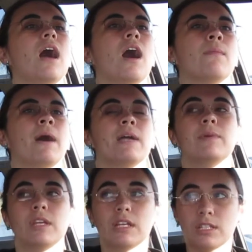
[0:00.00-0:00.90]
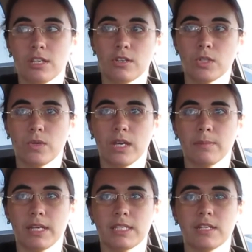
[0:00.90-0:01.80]
Um, I am going to continue
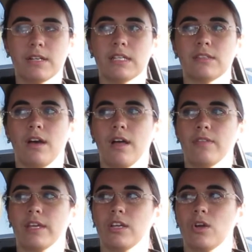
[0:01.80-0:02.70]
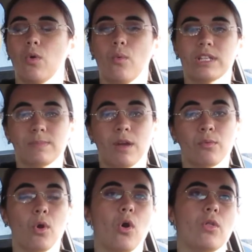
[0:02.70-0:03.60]
doing my series on like, you know, what's my
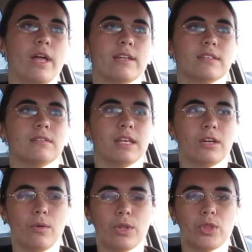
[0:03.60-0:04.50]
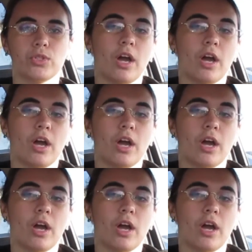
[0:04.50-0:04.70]
role and like going,